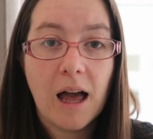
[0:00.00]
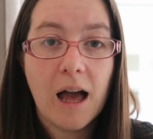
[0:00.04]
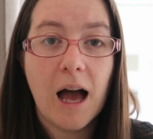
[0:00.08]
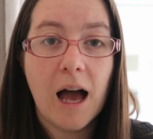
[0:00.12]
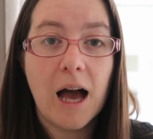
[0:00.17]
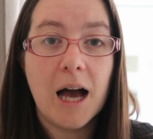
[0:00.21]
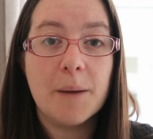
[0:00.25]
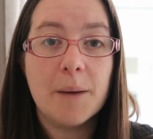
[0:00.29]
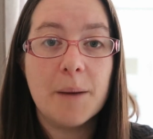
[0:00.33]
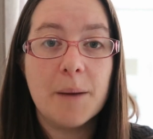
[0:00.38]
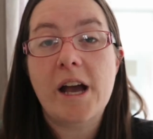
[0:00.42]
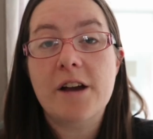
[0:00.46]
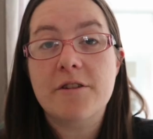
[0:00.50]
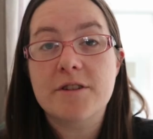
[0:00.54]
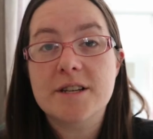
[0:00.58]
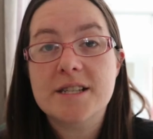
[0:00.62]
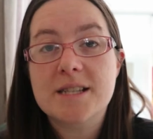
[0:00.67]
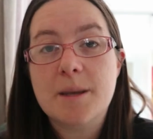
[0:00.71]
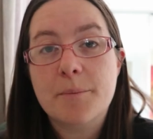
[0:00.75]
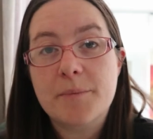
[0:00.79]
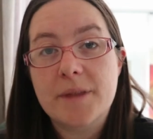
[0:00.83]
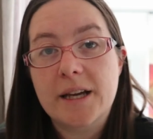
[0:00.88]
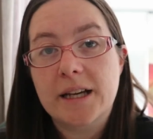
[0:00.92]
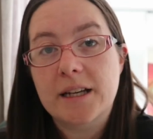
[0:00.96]
um, whereas
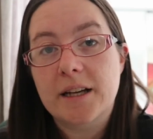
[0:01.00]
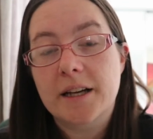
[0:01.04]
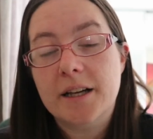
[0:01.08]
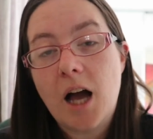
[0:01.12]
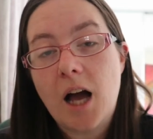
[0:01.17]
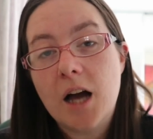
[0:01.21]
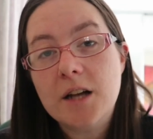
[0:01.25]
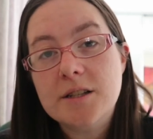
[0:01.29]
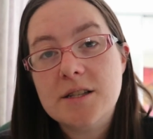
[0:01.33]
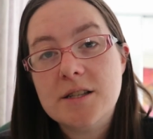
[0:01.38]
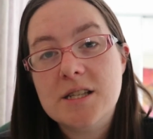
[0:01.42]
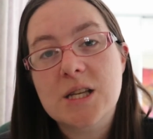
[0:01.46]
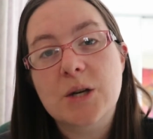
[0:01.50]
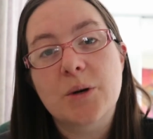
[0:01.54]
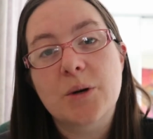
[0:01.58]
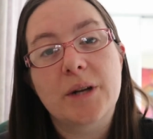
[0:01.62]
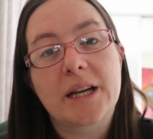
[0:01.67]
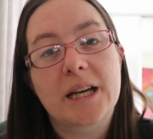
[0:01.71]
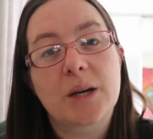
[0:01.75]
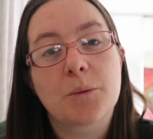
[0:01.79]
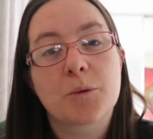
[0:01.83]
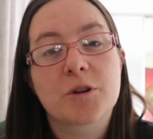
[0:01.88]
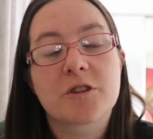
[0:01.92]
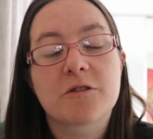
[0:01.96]
something like
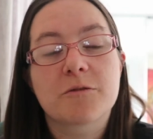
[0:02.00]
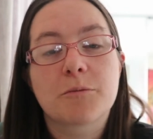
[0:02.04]
unschooling would have